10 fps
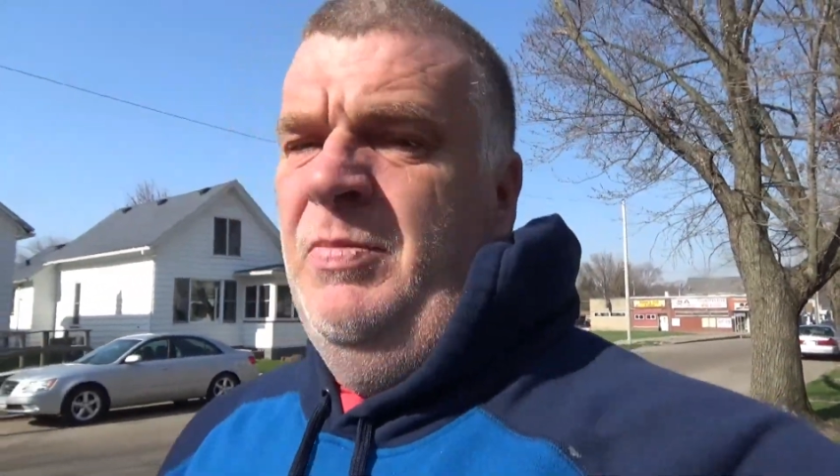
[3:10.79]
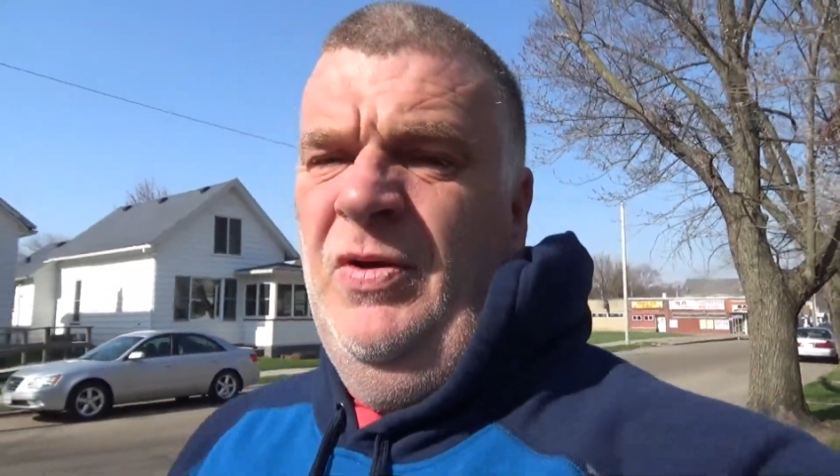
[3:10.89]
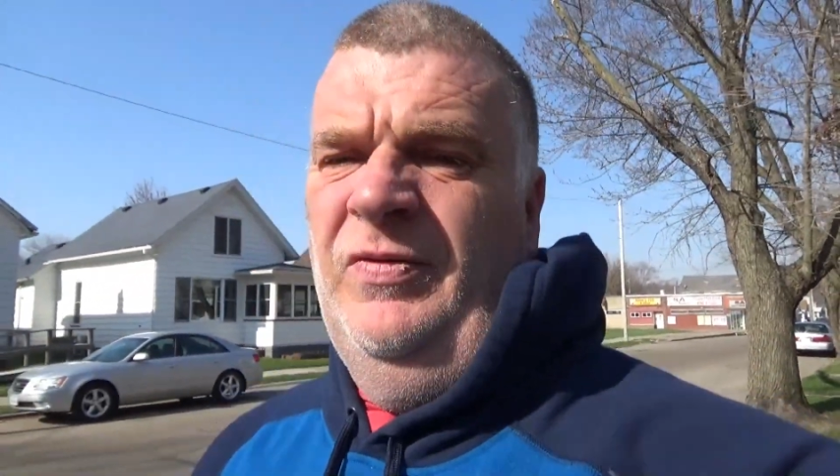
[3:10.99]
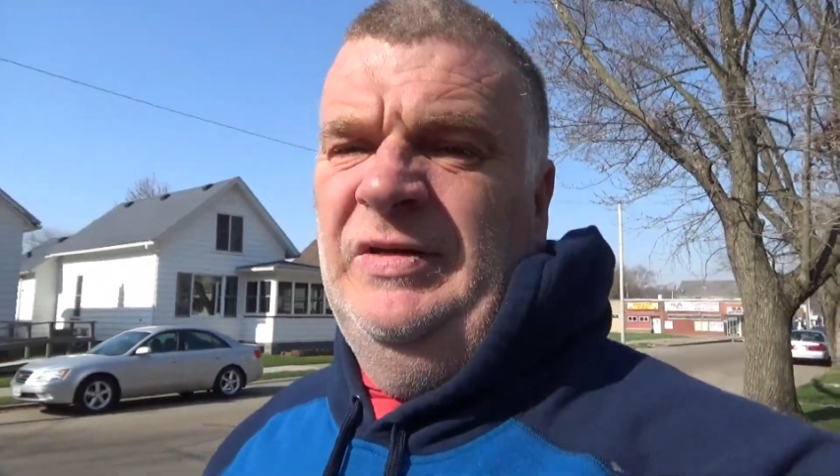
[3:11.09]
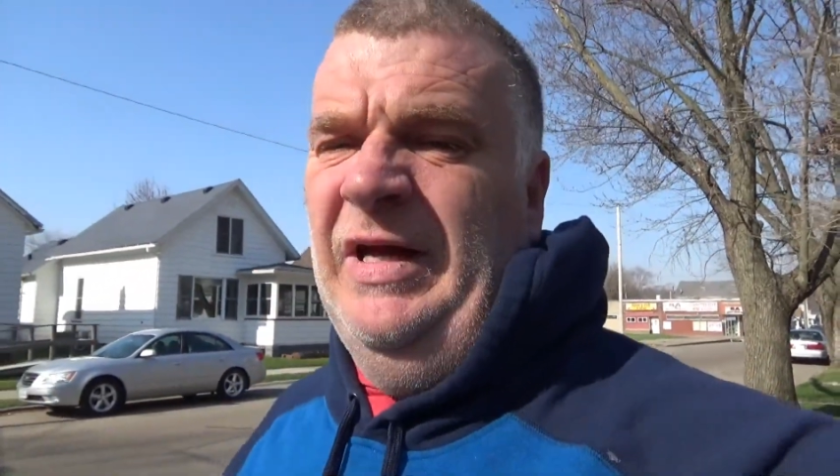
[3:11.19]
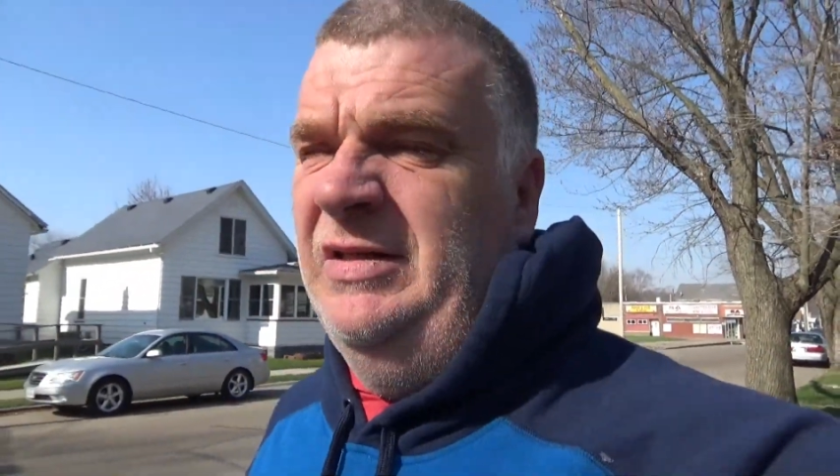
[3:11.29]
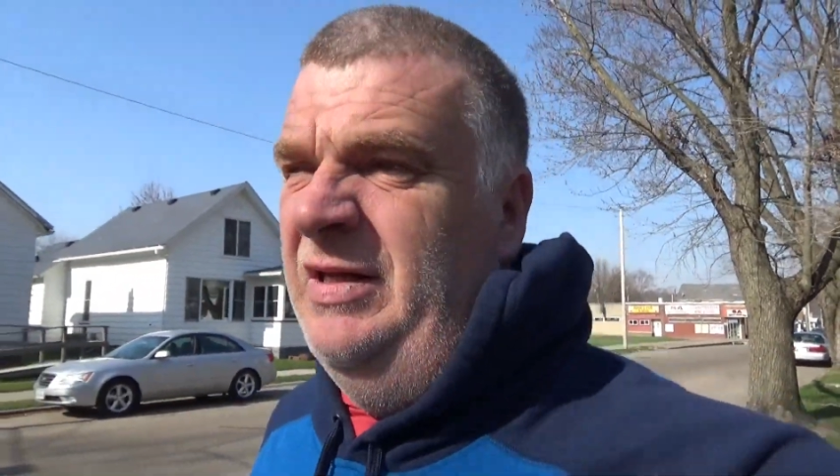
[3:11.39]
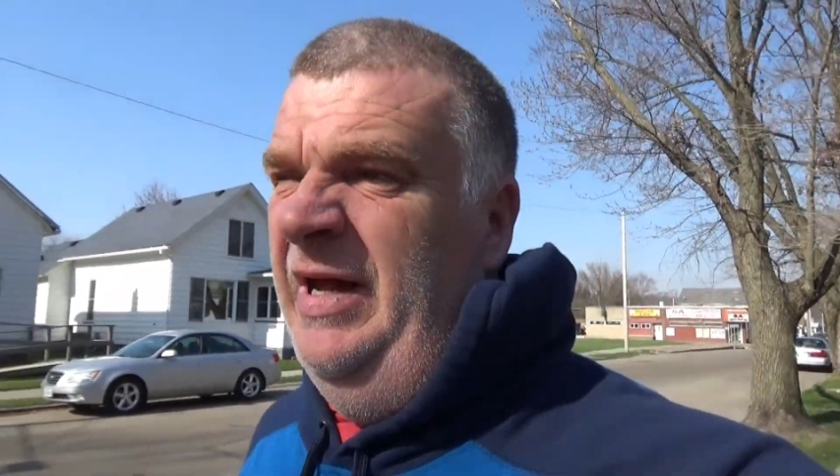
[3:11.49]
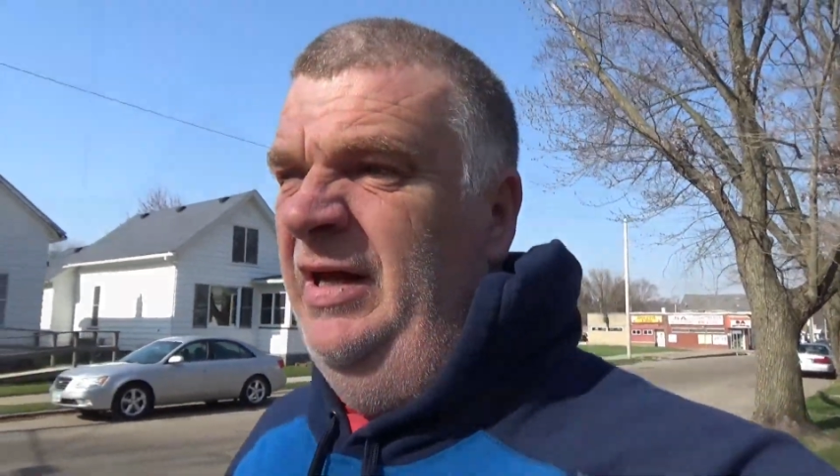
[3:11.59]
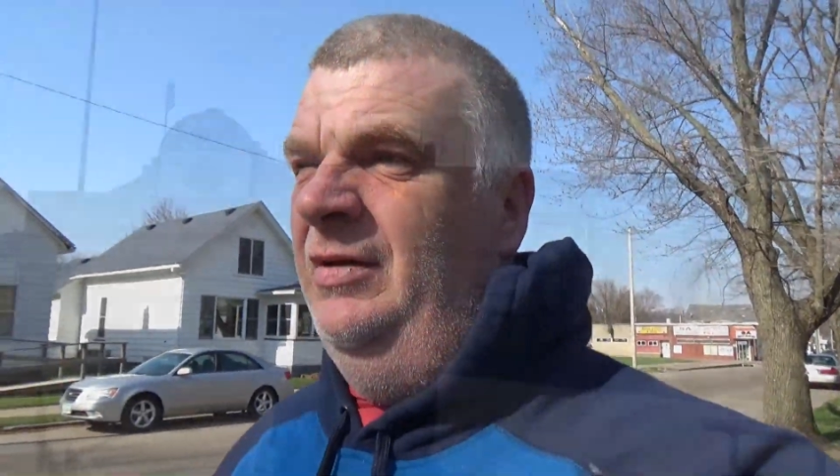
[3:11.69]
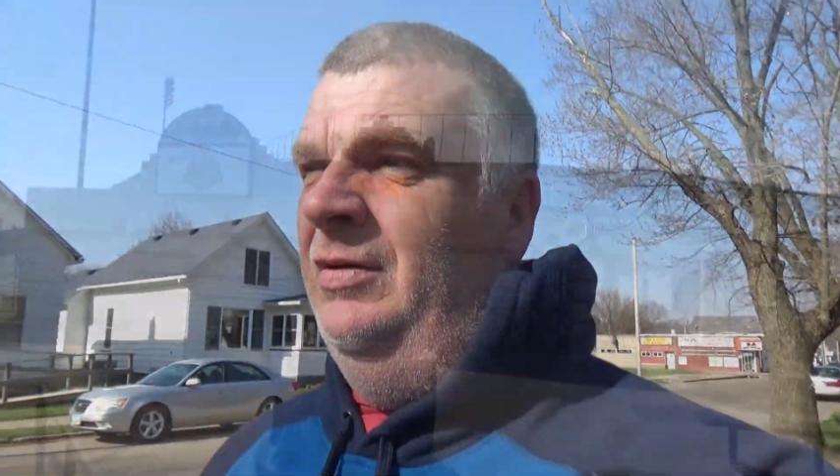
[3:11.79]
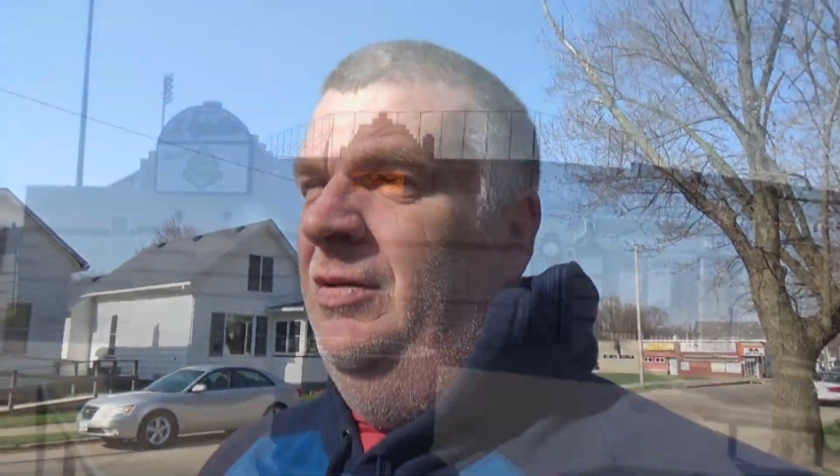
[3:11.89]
beautiful day today.